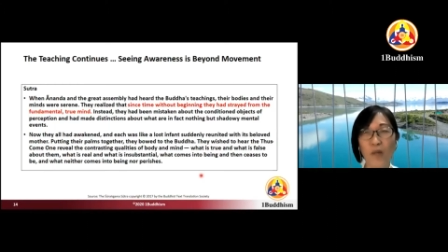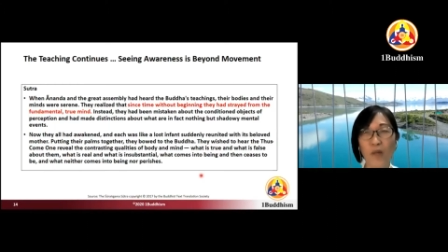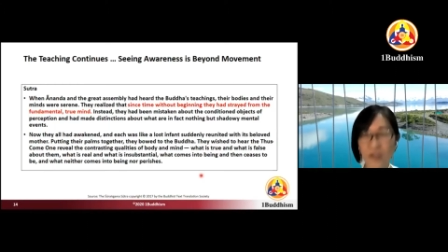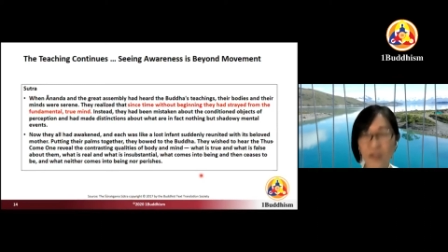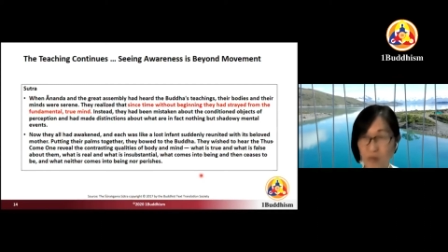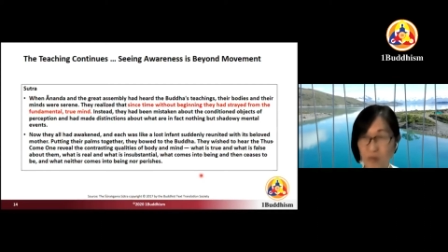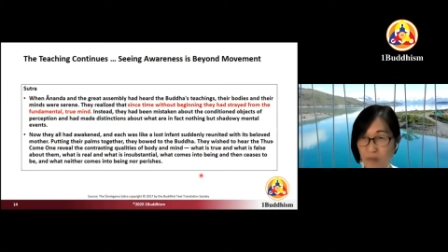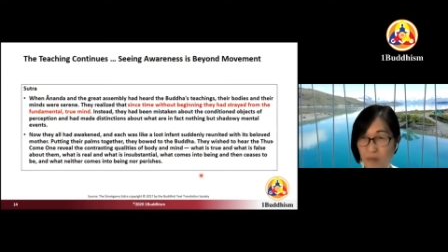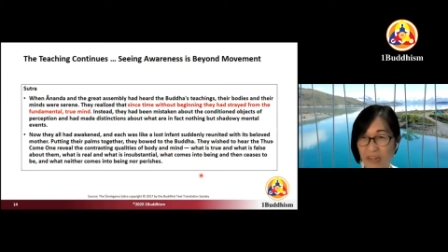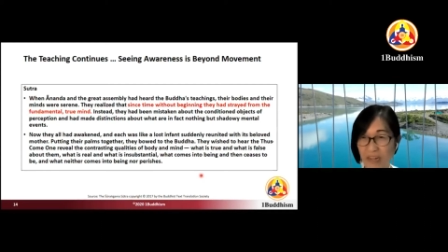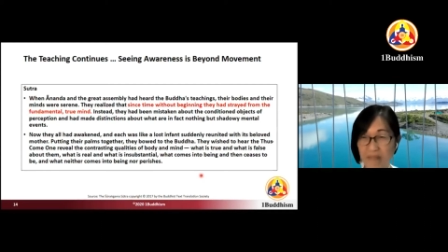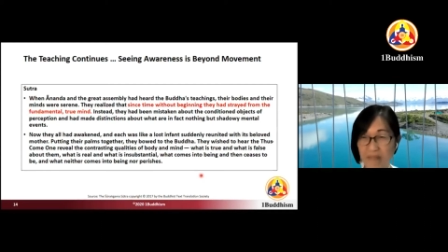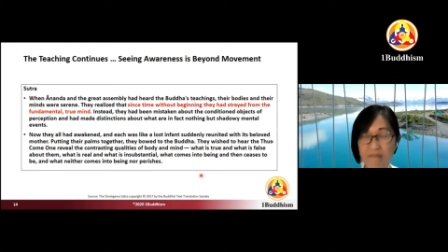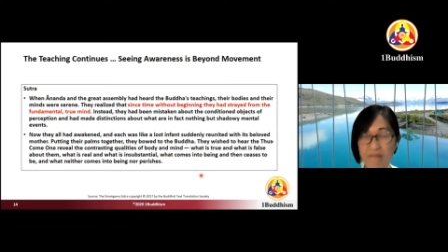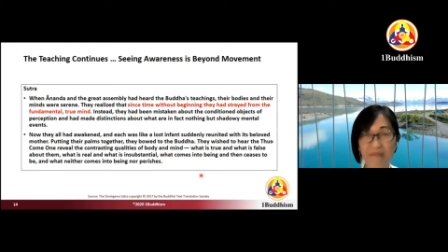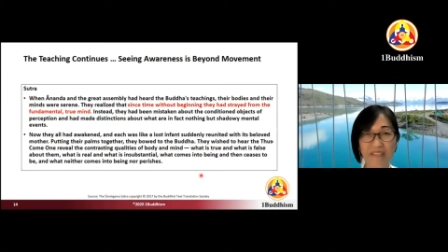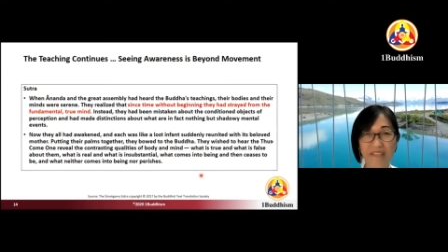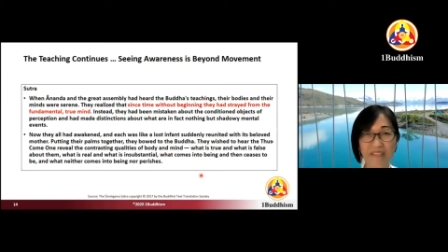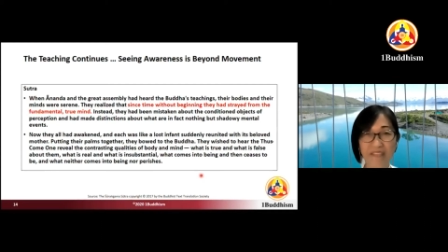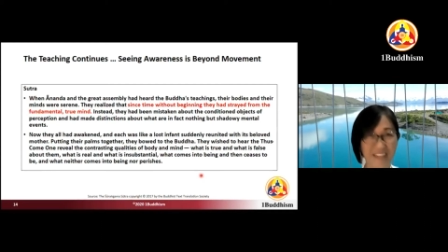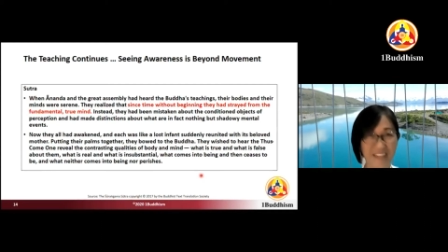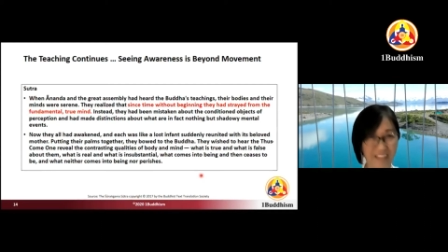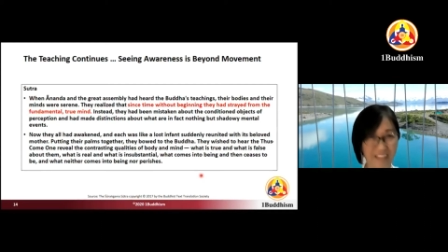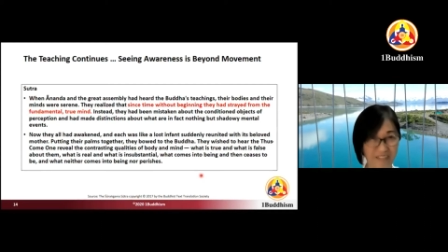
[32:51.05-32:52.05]
what to
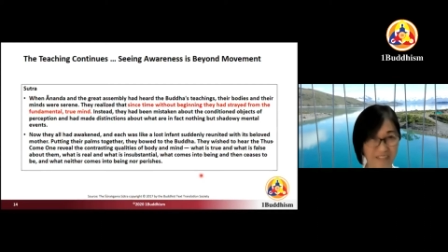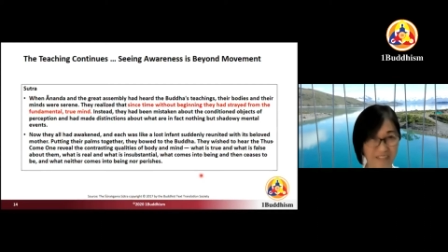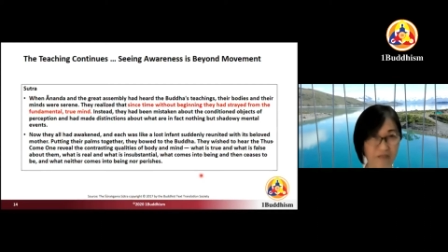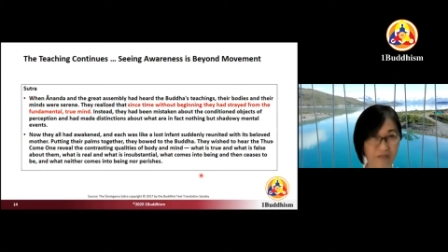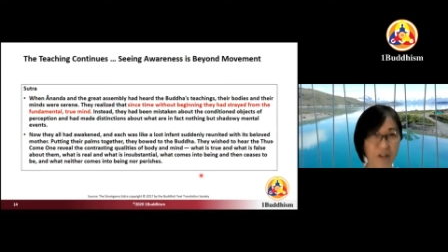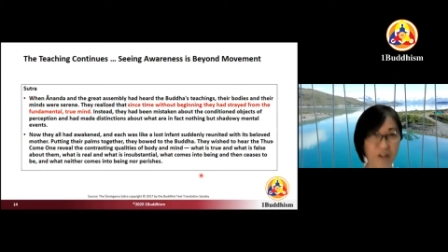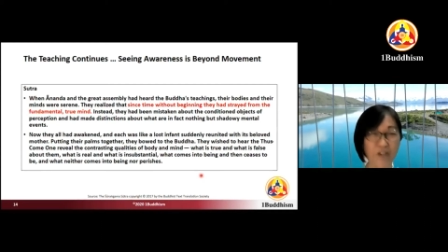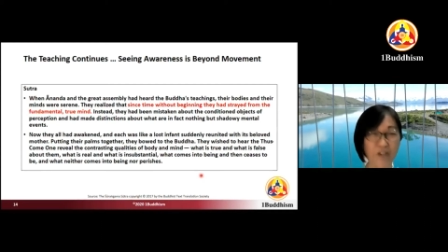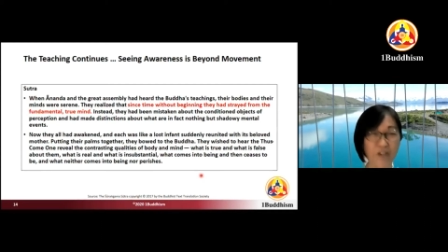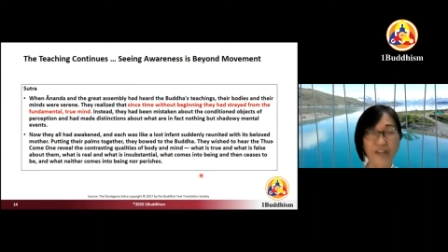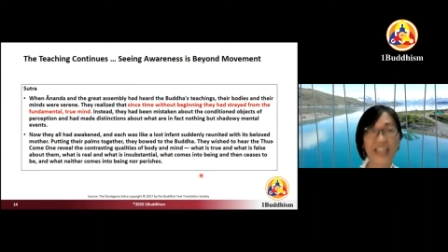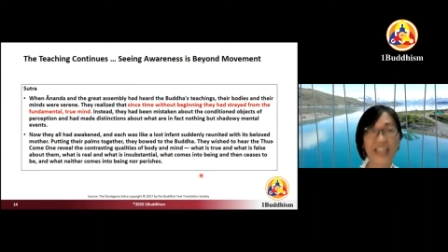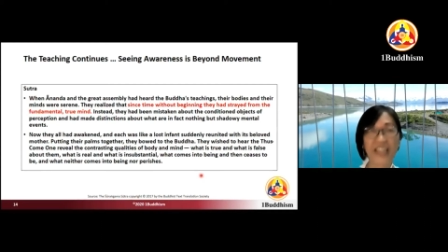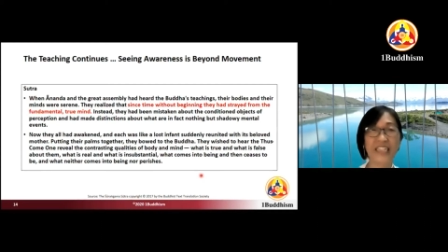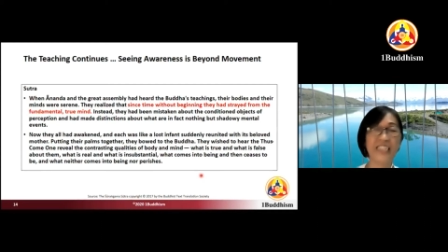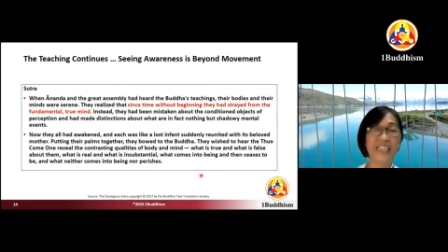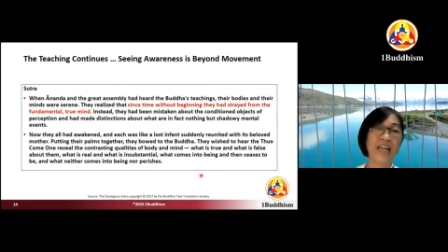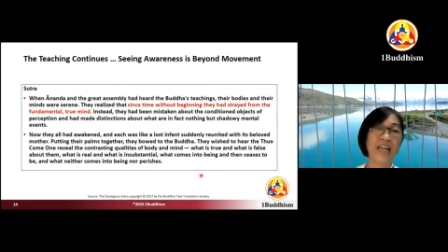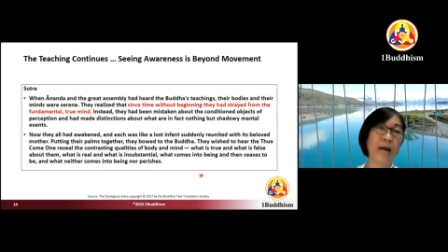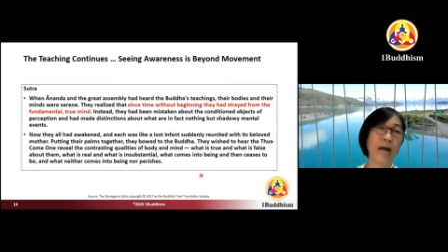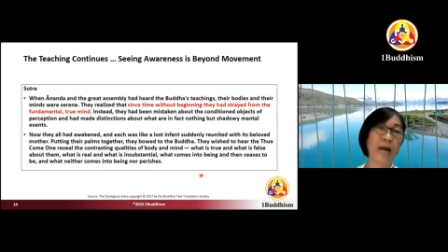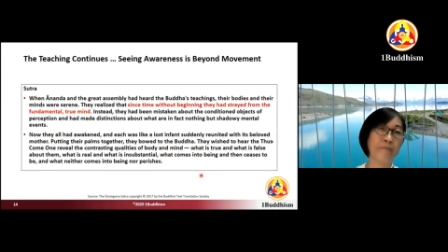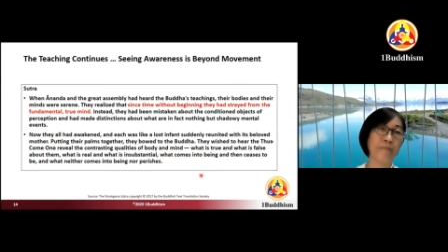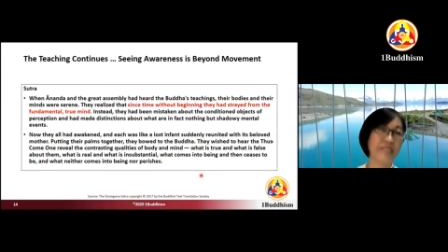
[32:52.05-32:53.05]
blame for
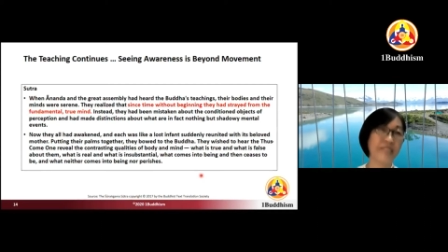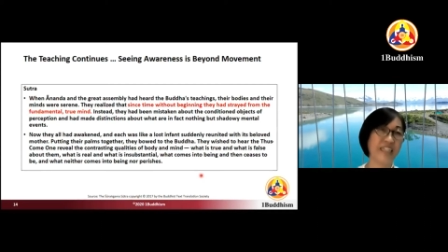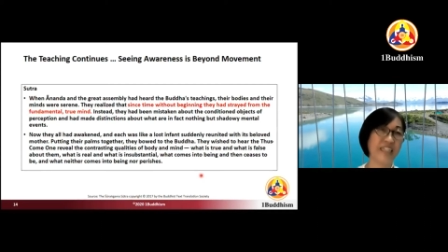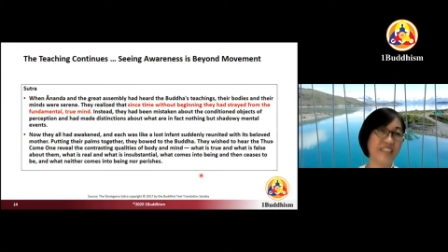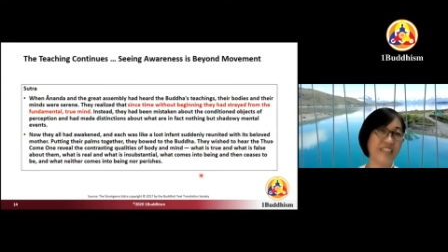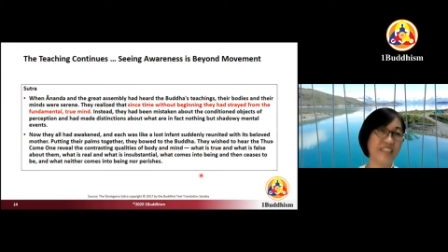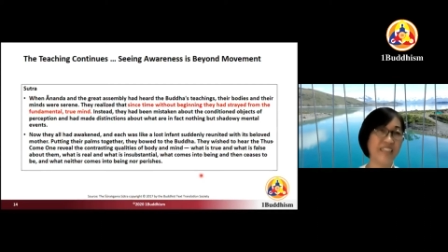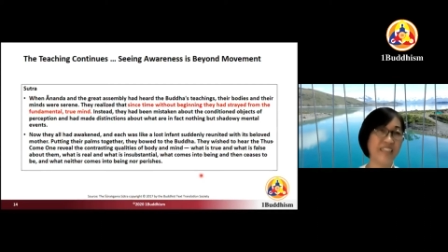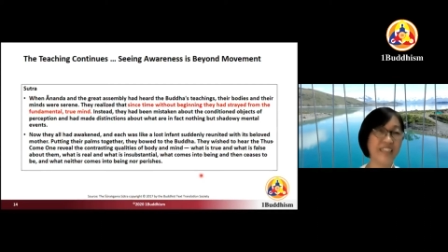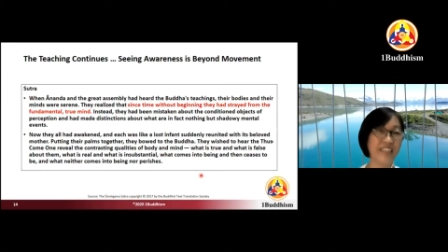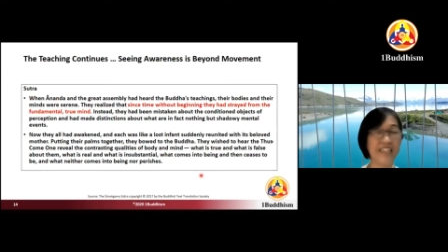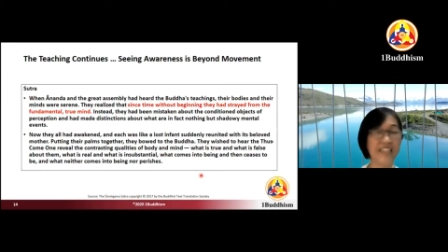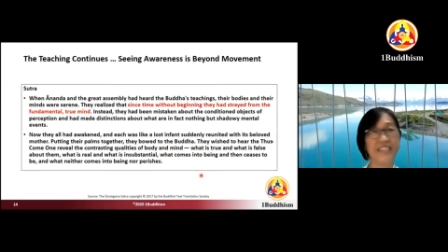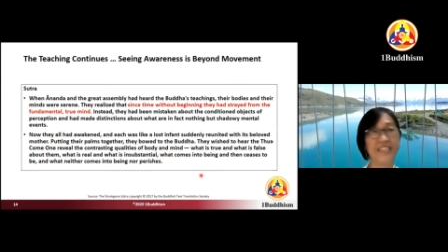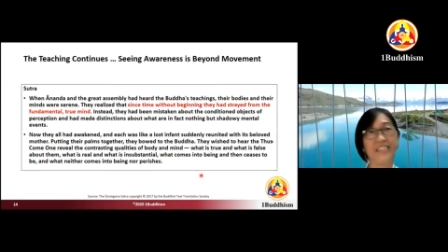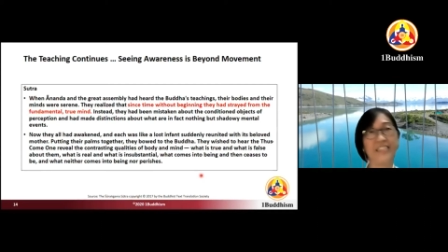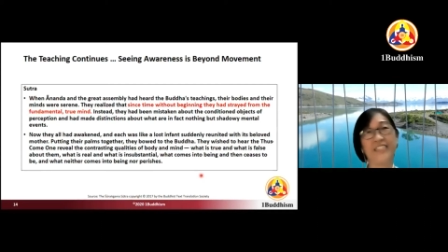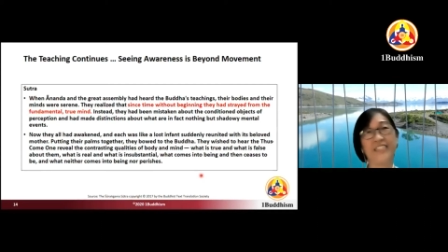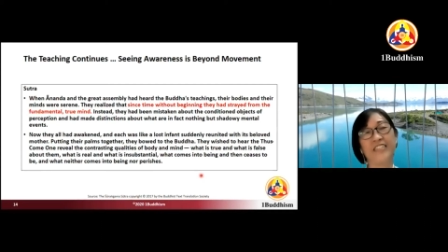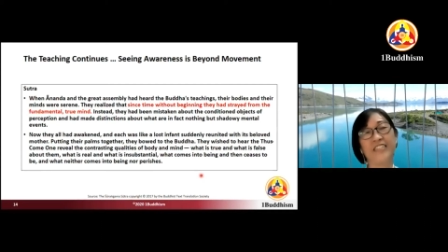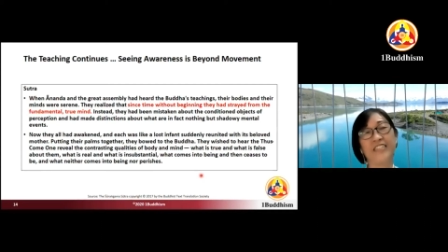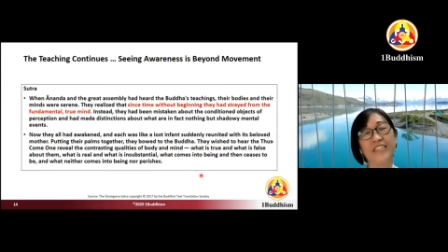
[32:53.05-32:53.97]
creating the upset in us.